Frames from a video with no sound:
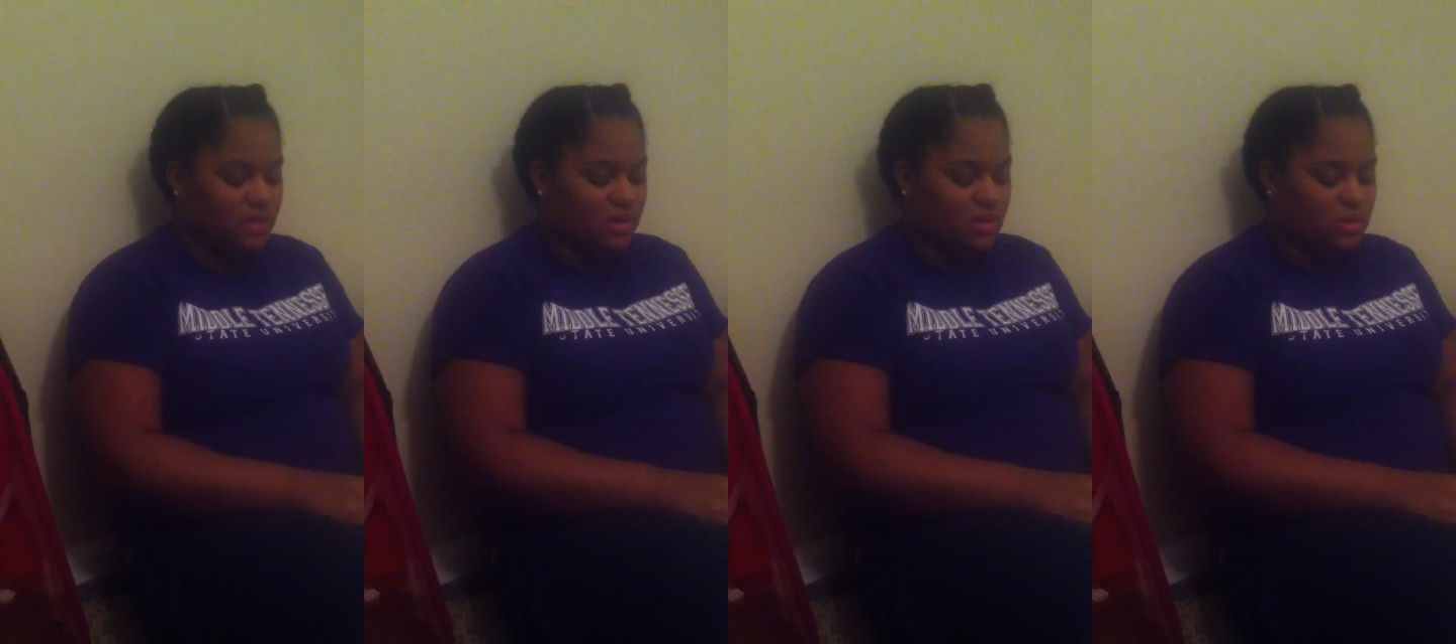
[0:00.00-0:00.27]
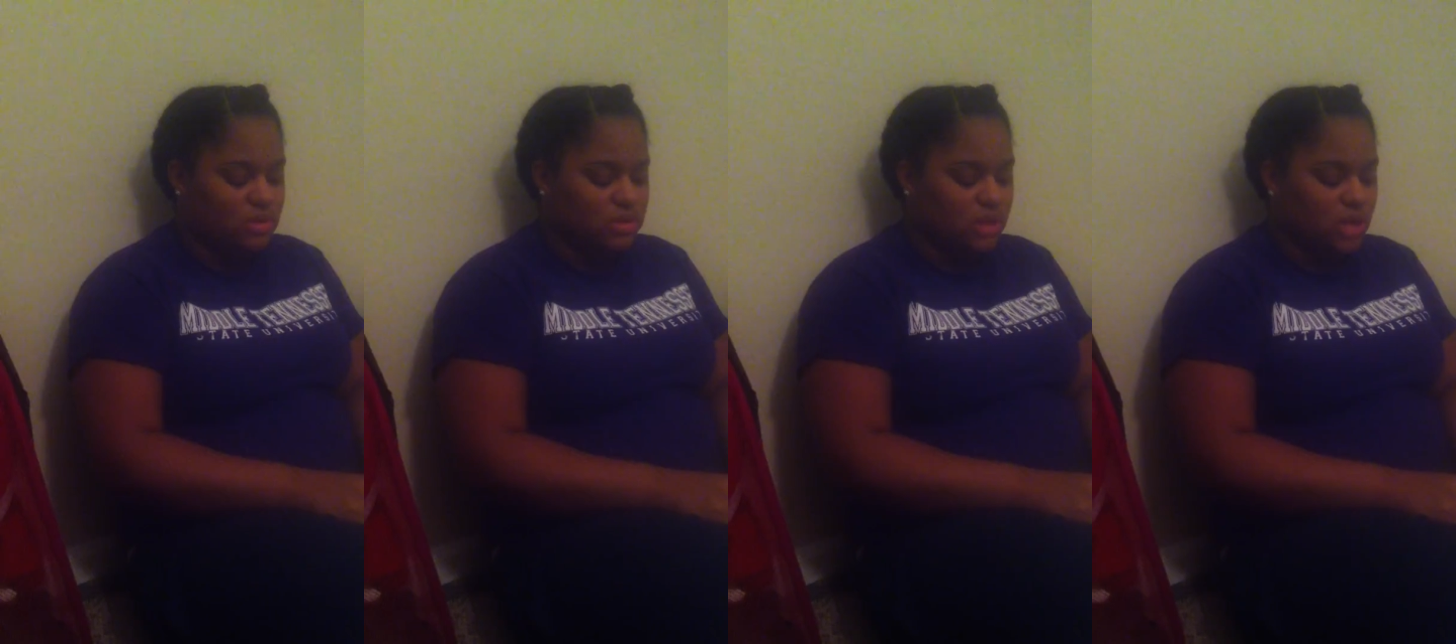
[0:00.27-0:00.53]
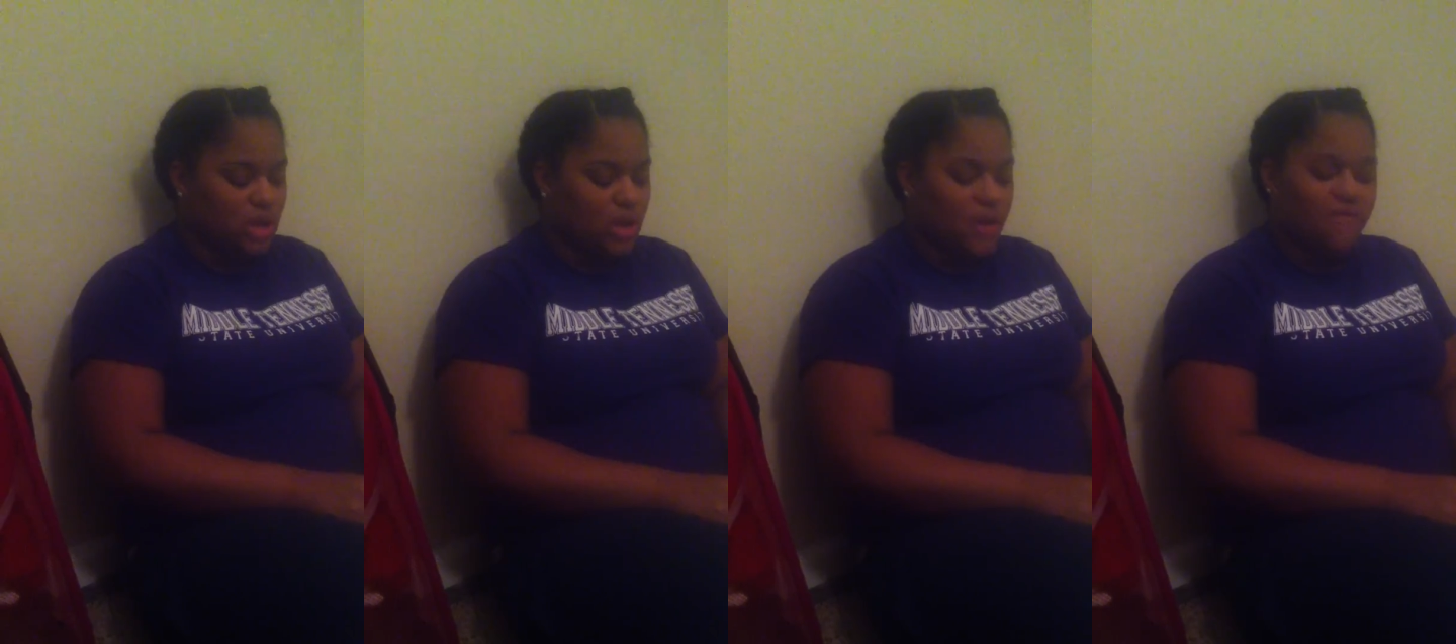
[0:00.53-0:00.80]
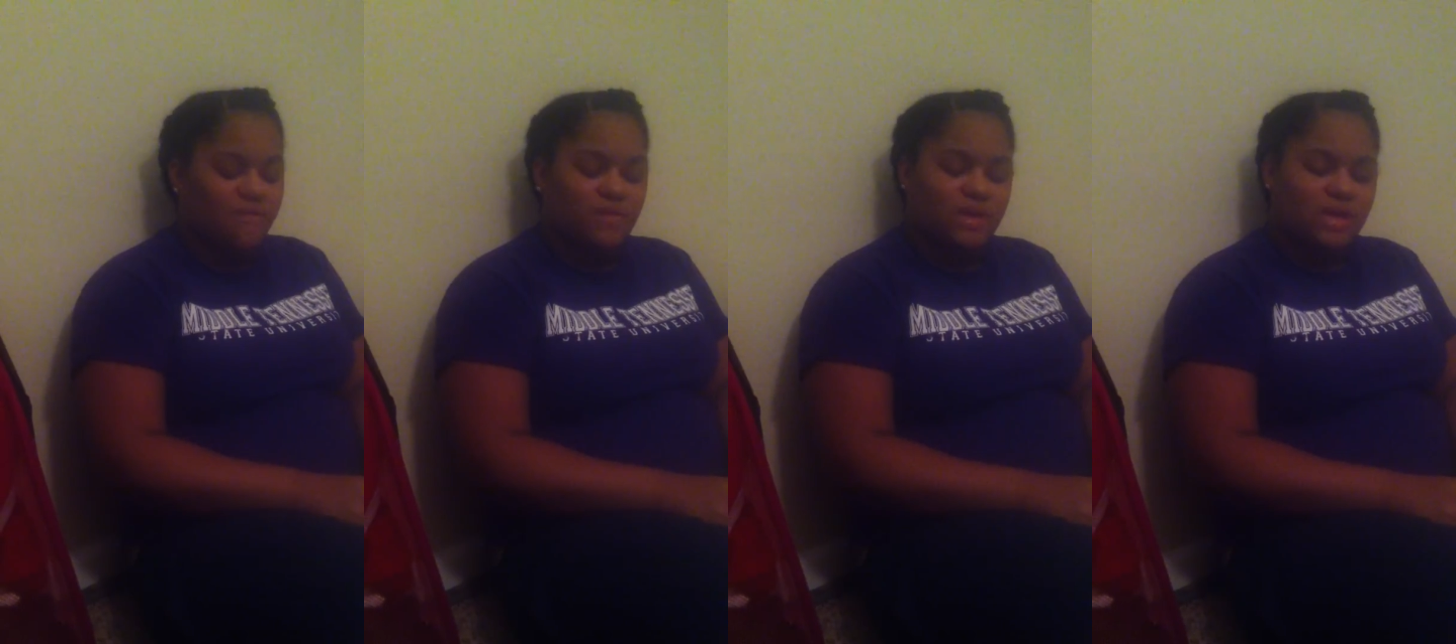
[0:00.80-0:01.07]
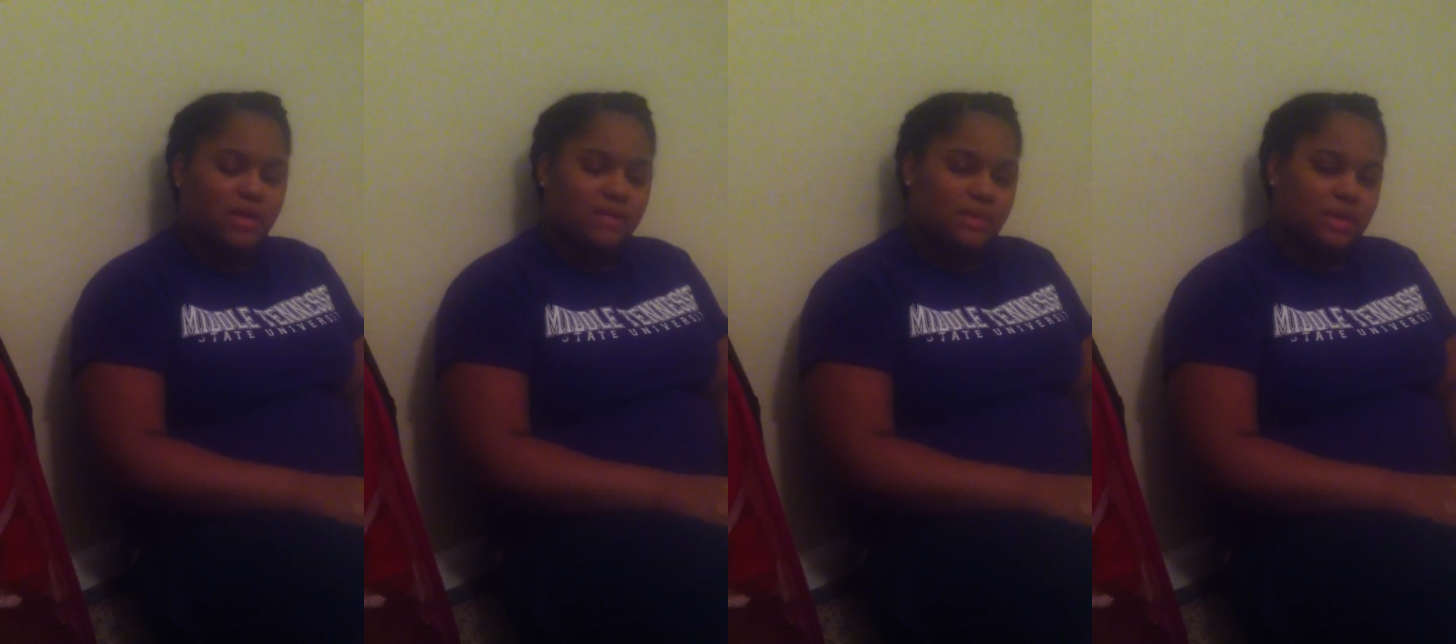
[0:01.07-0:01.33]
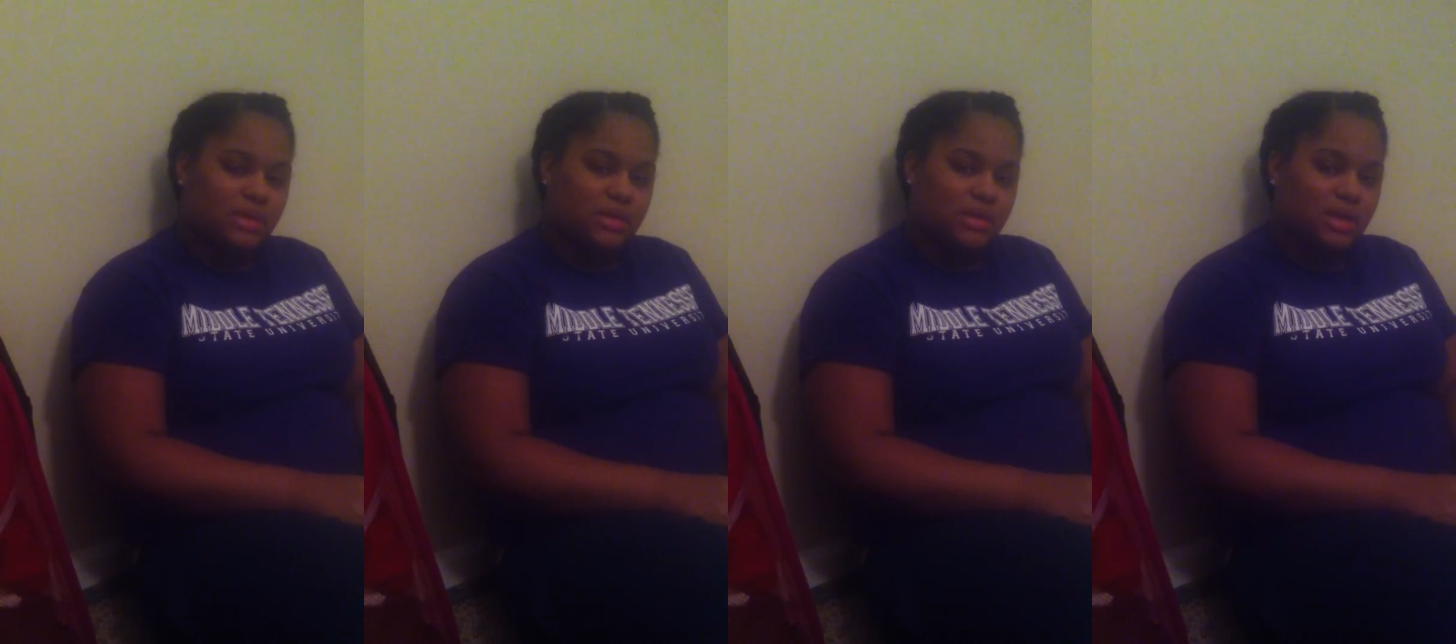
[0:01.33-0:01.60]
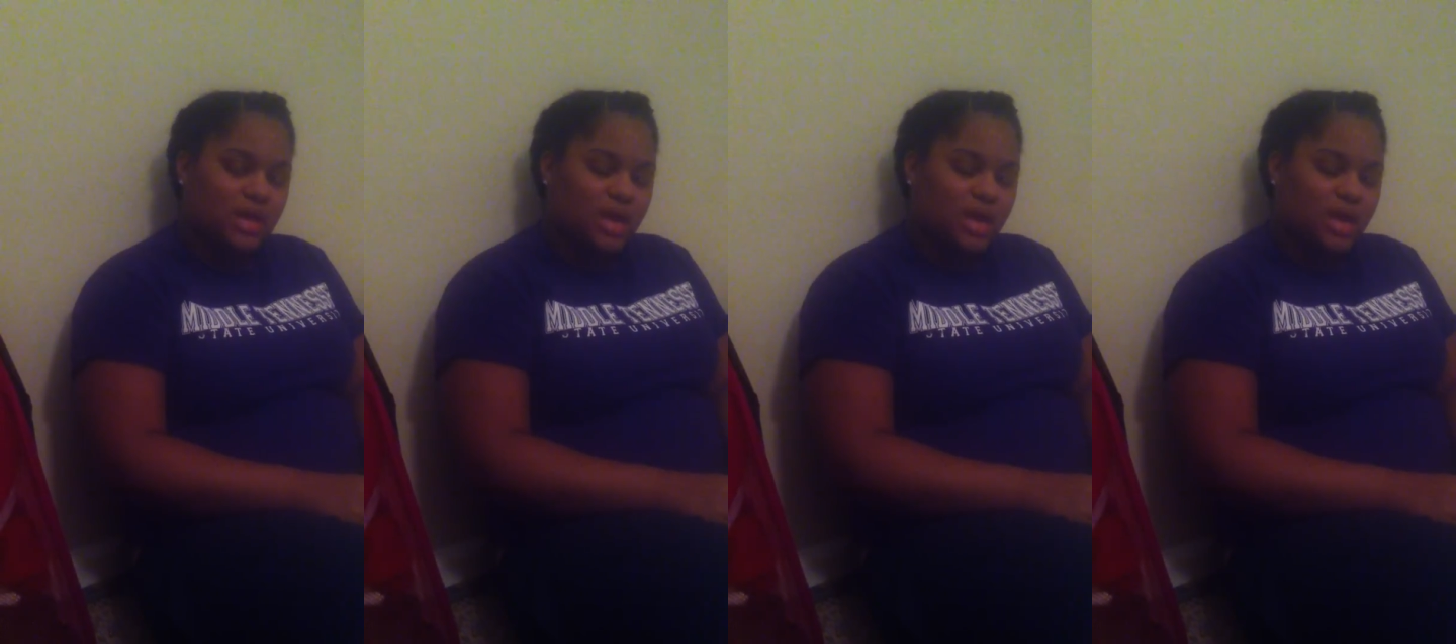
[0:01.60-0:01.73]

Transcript: clothes, forget me,